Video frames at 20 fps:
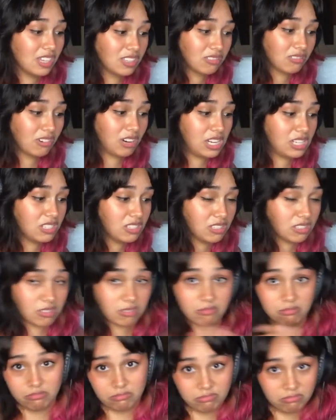it's Grace's
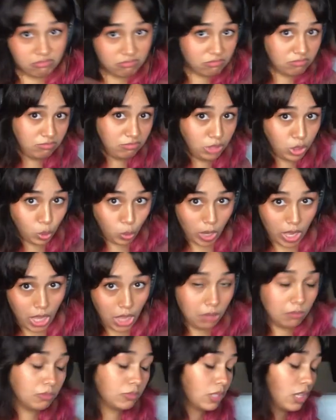
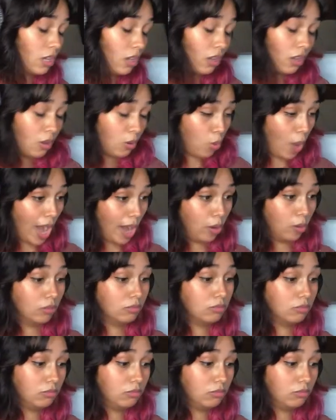duet. Wow.